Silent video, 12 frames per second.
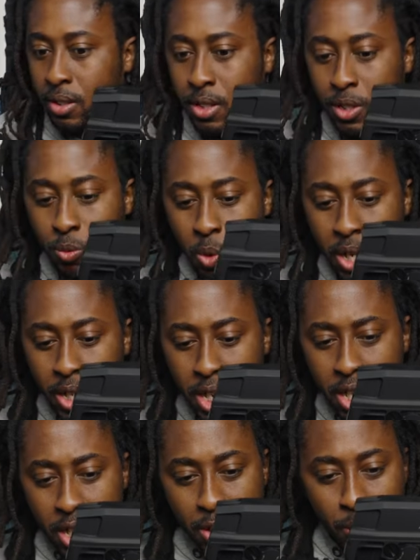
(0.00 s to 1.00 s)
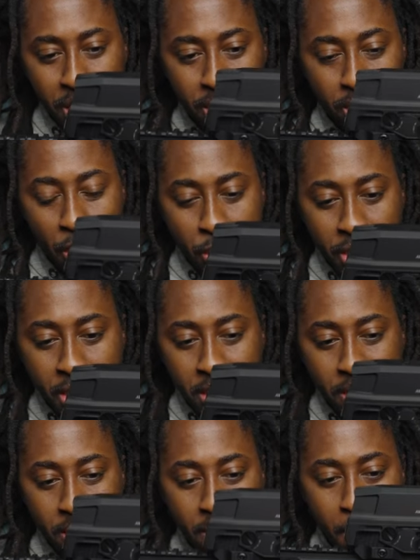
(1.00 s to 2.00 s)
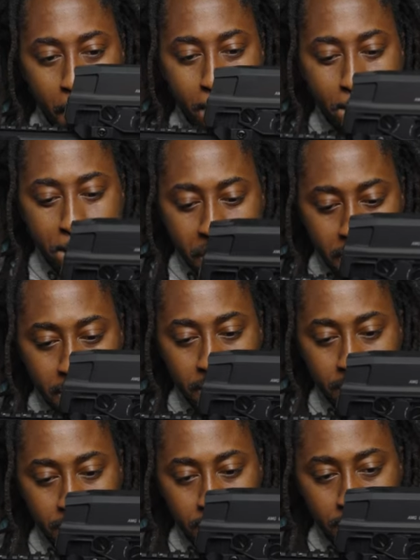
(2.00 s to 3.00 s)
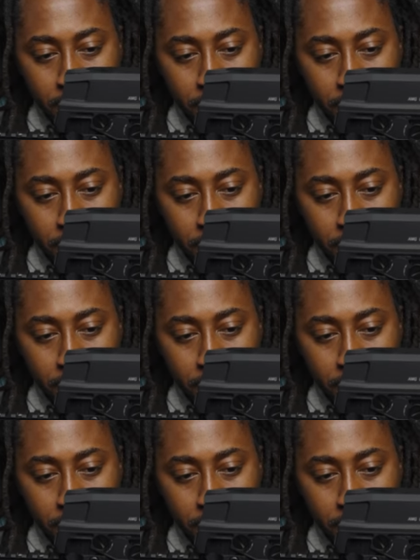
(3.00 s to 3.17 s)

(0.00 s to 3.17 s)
There's one gun with 30 bullets.